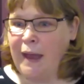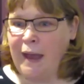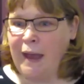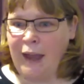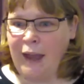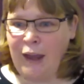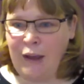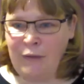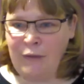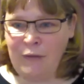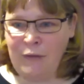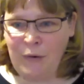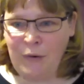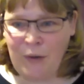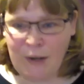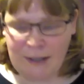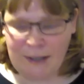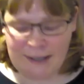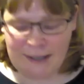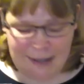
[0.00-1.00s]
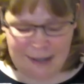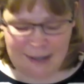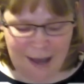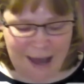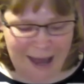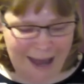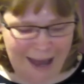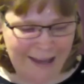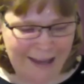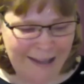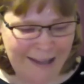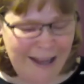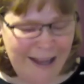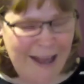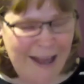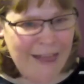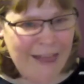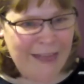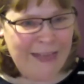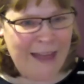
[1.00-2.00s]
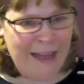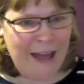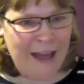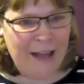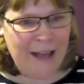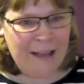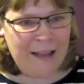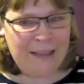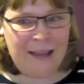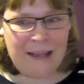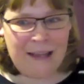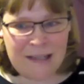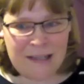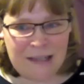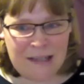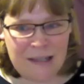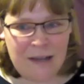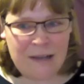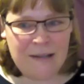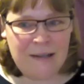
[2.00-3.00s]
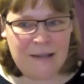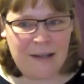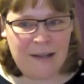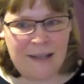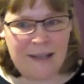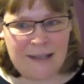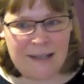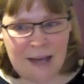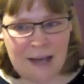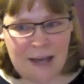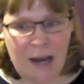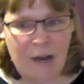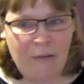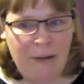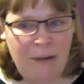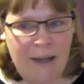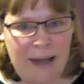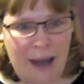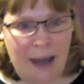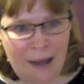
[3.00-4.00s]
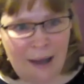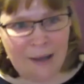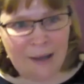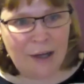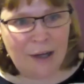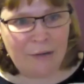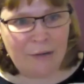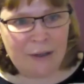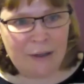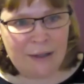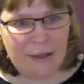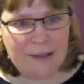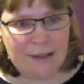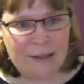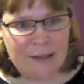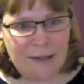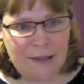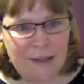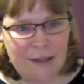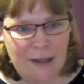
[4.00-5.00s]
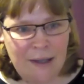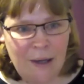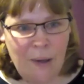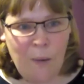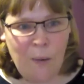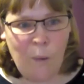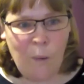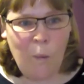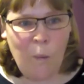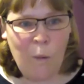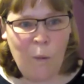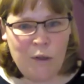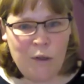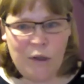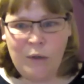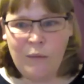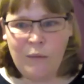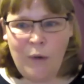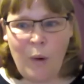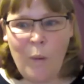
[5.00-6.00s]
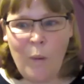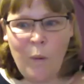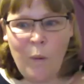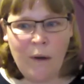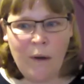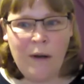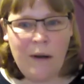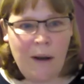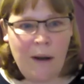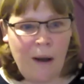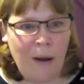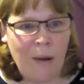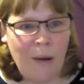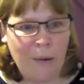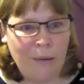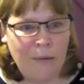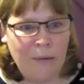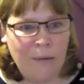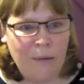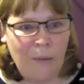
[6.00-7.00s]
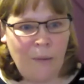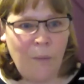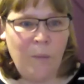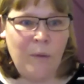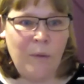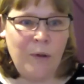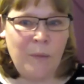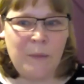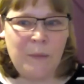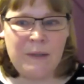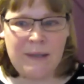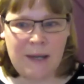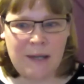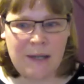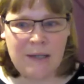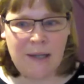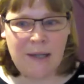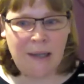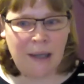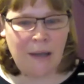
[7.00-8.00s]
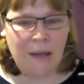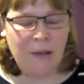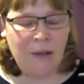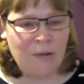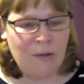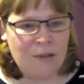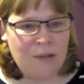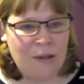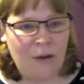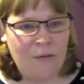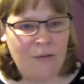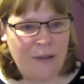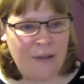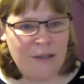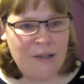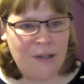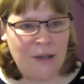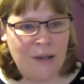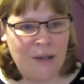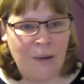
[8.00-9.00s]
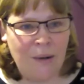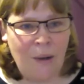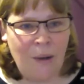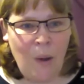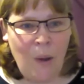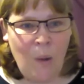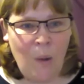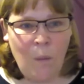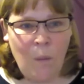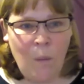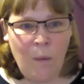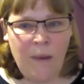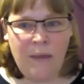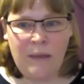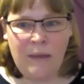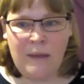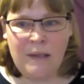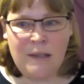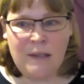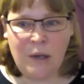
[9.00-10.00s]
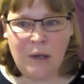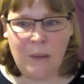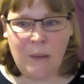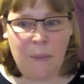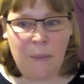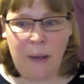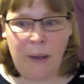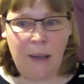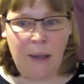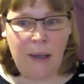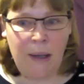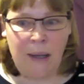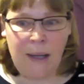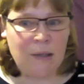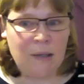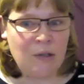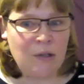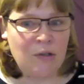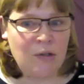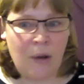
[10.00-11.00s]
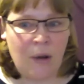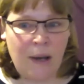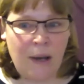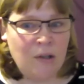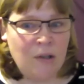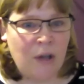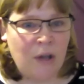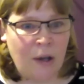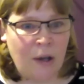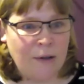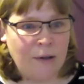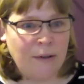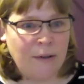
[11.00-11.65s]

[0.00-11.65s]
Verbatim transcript: if you can say that they're disgustingly scarily accurate, would mm. you not want to know what you're potentially getting yourself into with this complete stranger.